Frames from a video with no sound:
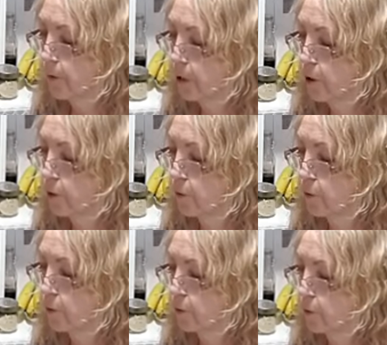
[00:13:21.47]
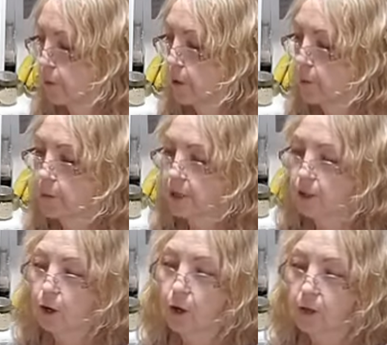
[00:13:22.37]
You know, probably
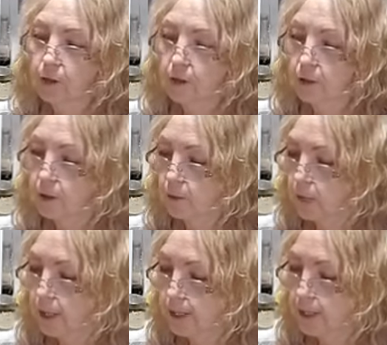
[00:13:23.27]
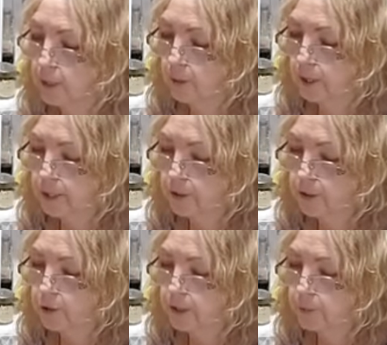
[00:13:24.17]
not the ideal way to
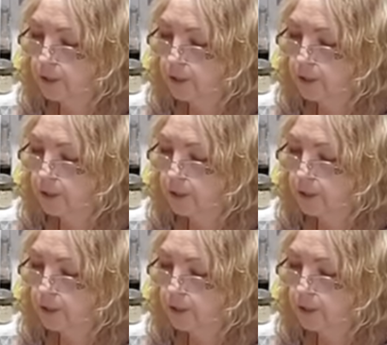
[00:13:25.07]
do it,